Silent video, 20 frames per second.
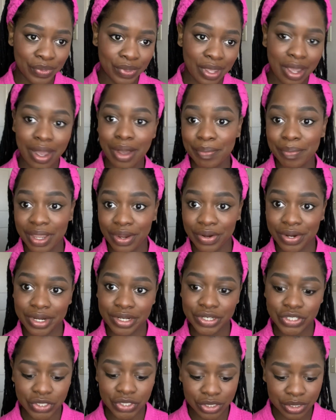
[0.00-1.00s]
a
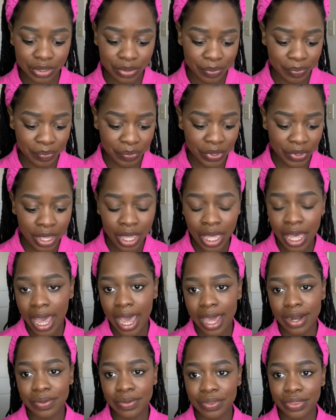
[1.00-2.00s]
marriage.
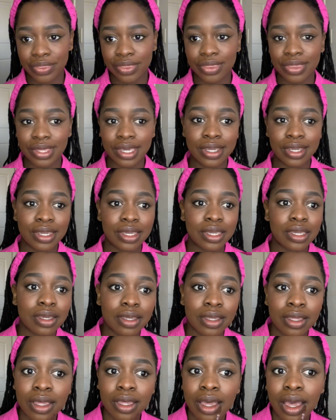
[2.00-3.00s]
I don't think
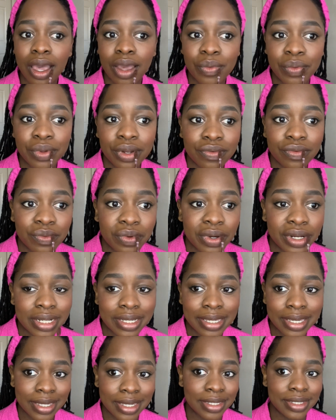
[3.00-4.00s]
I would have wanted
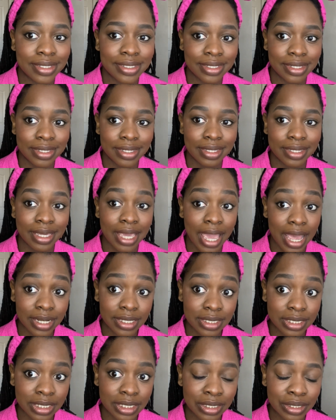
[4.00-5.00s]
kids
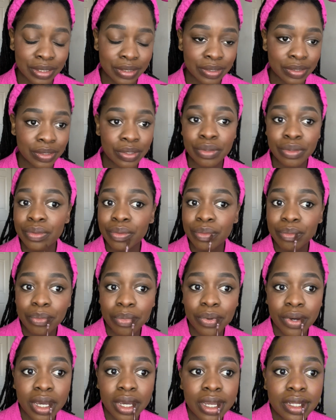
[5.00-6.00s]
yet,
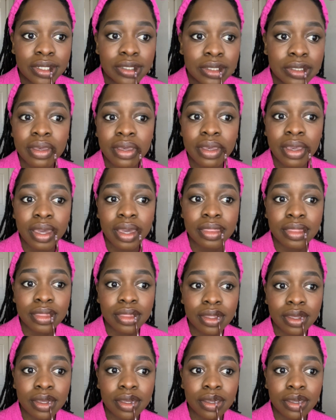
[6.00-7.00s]
but I
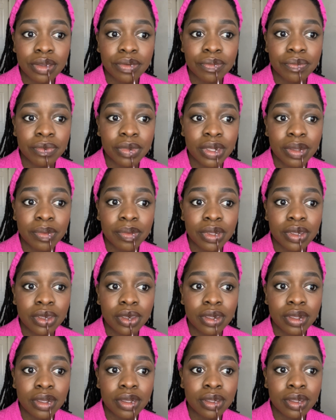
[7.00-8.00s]
think
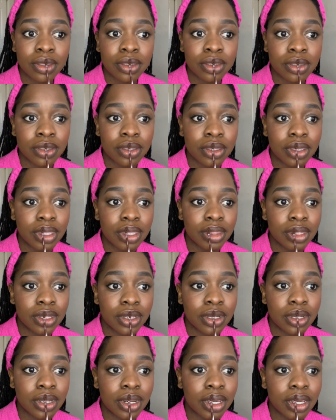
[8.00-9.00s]
maybe in the
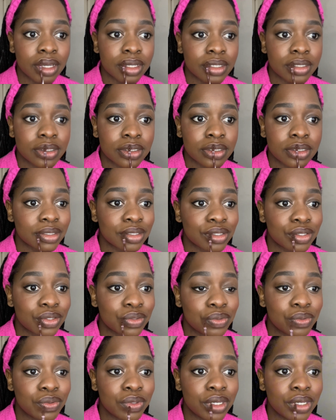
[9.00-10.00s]
next 2
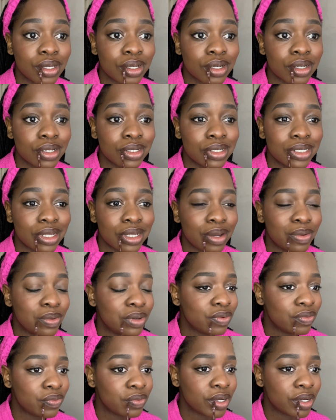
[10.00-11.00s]
years I would
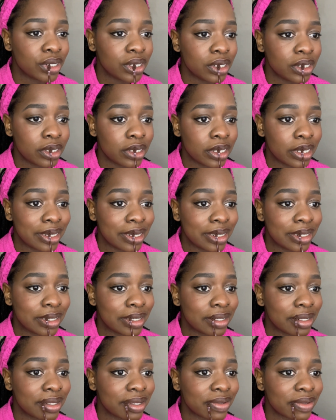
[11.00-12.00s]
have wanted a kid
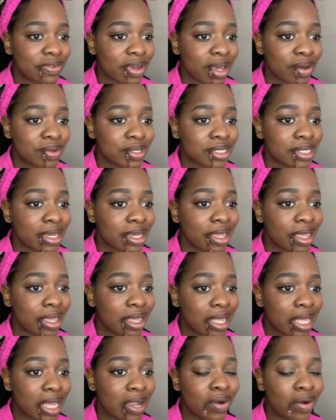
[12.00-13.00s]
if I was like
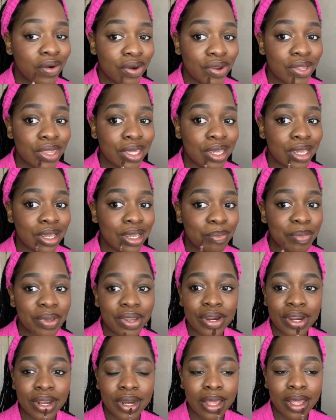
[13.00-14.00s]
currently
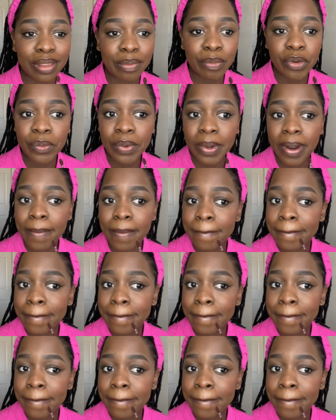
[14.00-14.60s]
married at the moment.